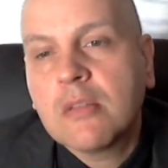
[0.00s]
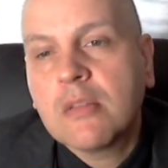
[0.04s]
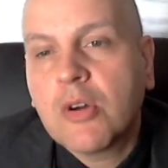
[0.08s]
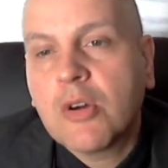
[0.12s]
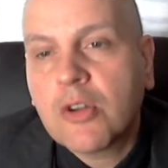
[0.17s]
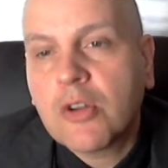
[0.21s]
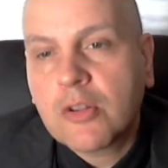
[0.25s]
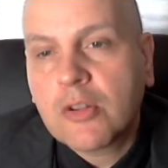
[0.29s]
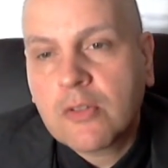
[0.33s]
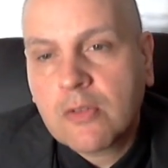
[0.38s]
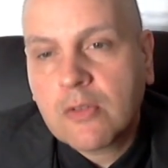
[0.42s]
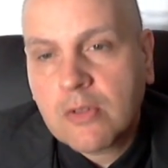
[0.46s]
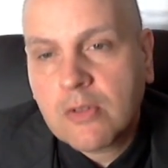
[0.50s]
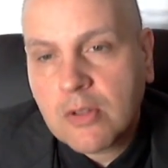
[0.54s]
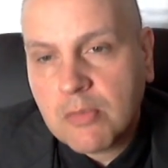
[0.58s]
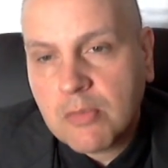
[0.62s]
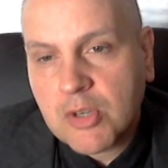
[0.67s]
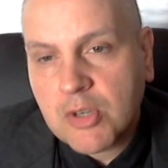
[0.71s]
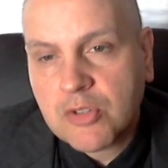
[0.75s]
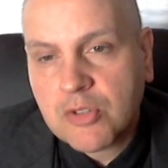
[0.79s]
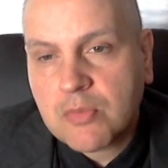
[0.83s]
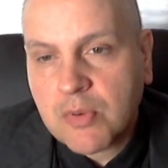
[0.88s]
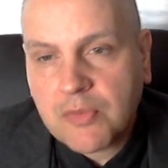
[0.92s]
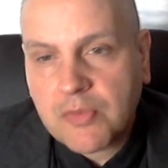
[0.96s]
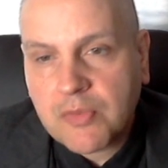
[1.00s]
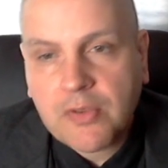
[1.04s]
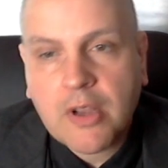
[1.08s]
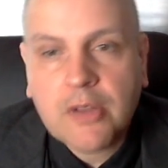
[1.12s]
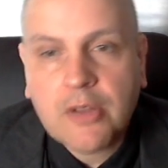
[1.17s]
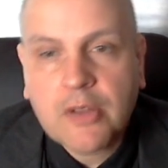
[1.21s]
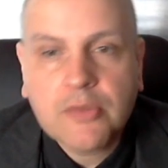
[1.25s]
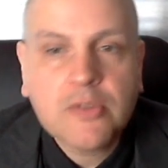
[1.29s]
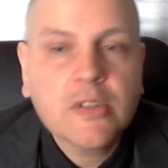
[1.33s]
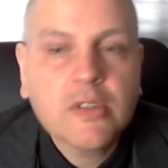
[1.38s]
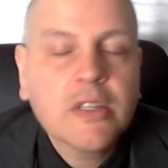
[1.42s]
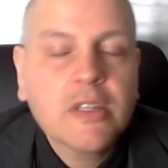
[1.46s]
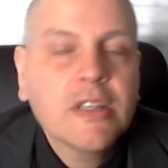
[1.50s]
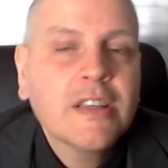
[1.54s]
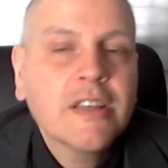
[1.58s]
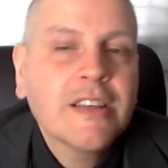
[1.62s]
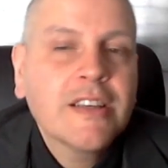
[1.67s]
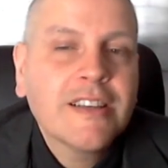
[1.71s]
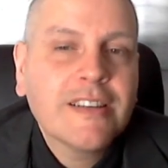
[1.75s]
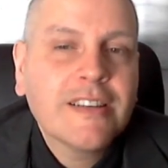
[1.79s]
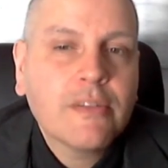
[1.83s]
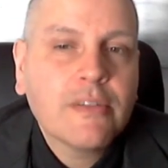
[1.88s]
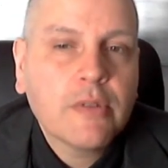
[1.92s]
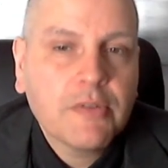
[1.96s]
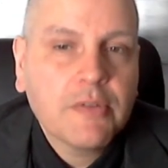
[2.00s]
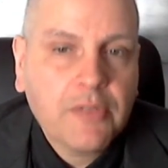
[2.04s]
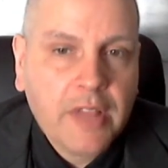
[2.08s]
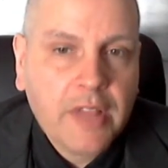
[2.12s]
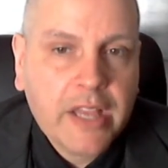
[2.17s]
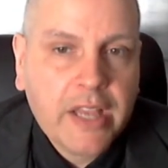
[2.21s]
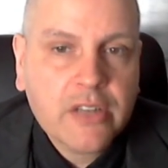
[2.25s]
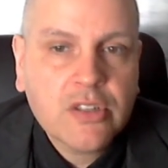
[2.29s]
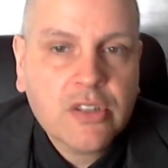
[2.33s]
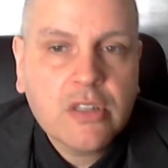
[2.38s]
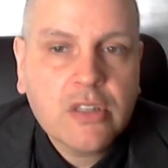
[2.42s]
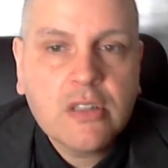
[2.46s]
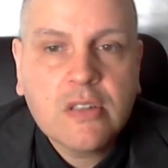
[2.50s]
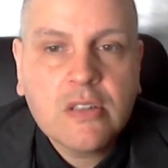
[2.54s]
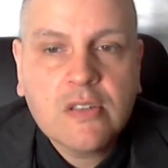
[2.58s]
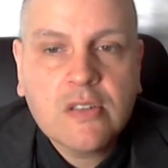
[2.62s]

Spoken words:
most profound reflection.